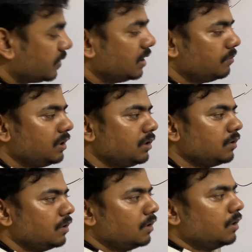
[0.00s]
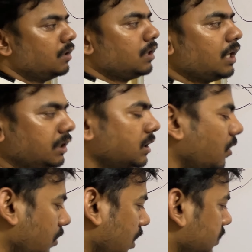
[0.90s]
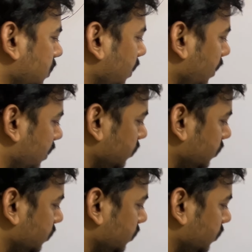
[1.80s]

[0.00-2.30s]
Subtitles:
giving Cannizzaro reaction, it is